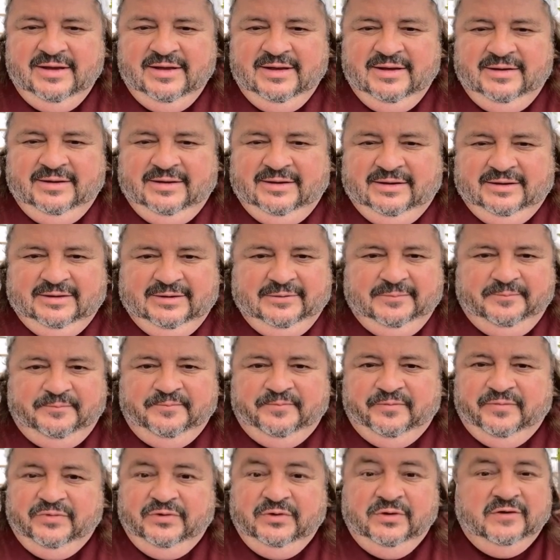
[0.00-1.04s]

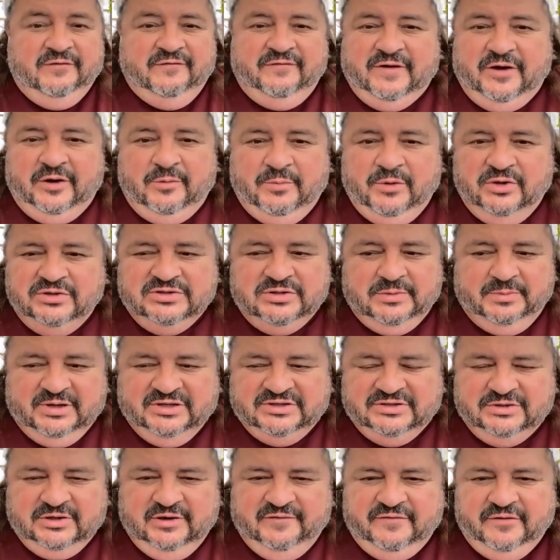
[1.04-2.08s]
You can find most of my
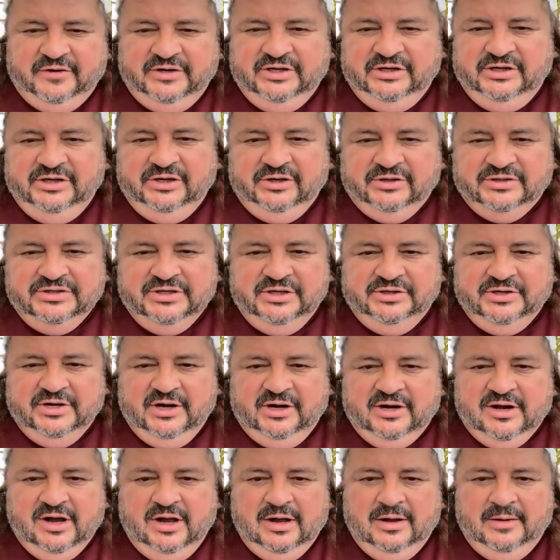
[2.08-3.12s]
stuff on
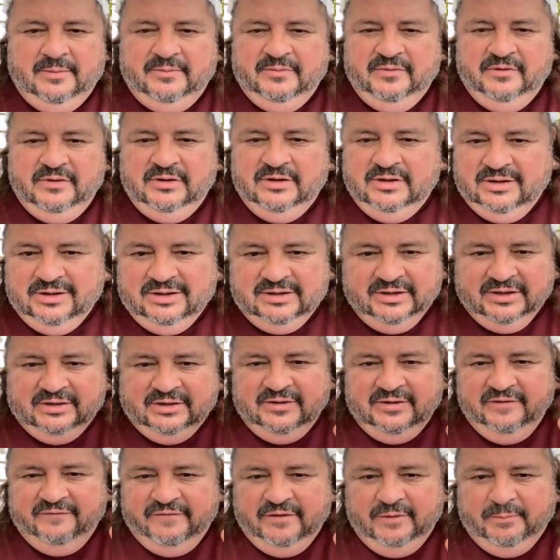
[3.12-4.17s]
iggygarcia.com. Click
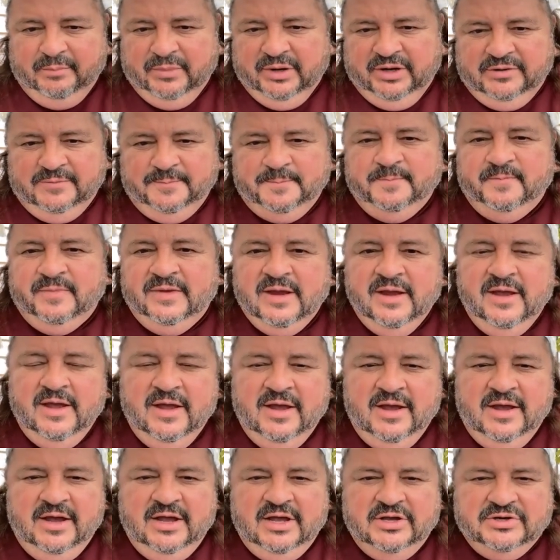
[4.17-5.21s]
the event button
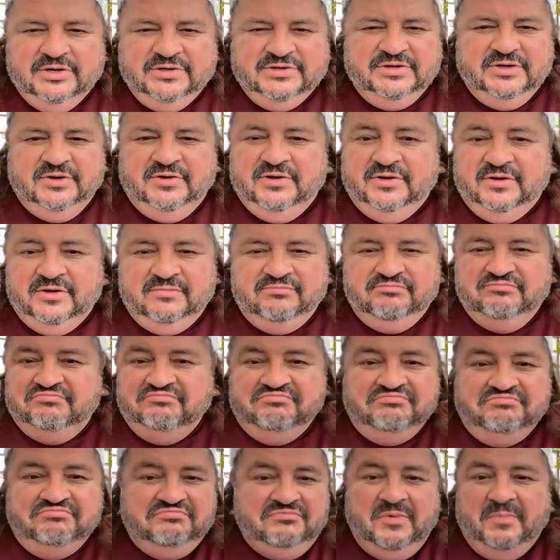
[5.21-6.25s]
and you can see all
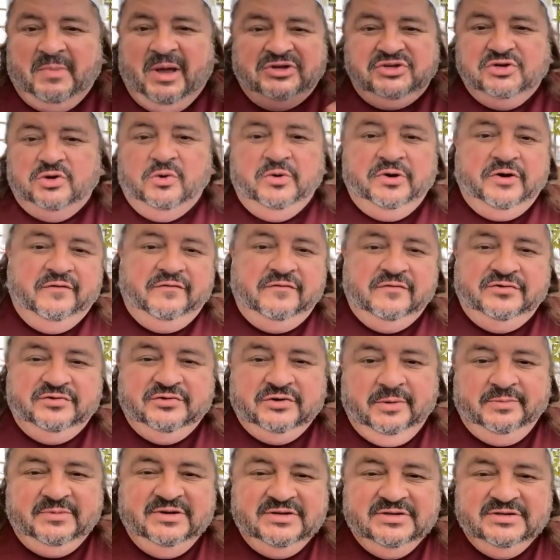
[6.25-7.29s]
the magical, wonderful
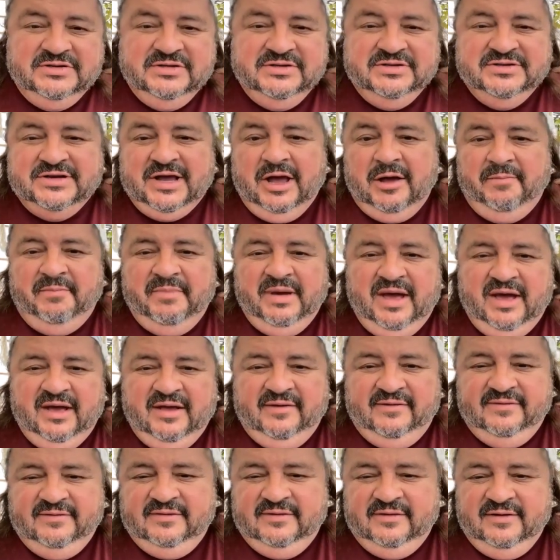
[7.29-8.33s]
drummings and sound
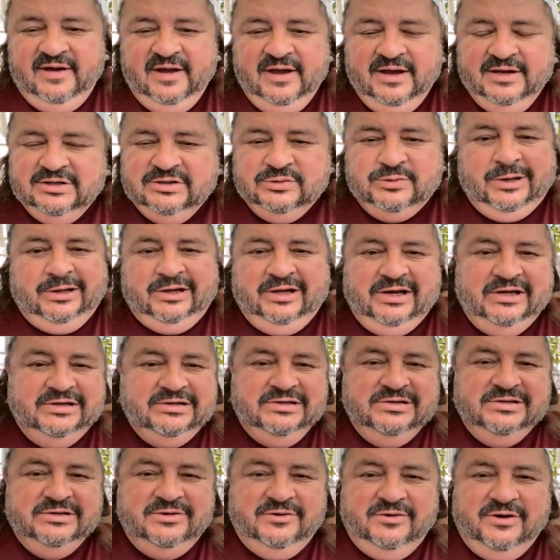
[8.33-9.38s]
baths and sweat
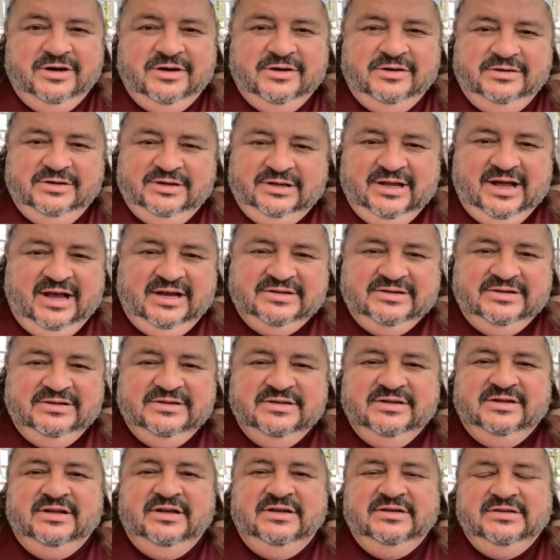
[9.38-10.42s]
lodges and all classes
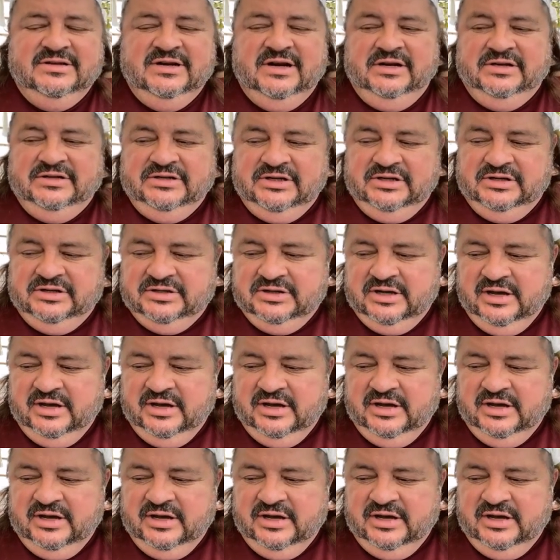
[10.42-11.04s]
and things that I teach.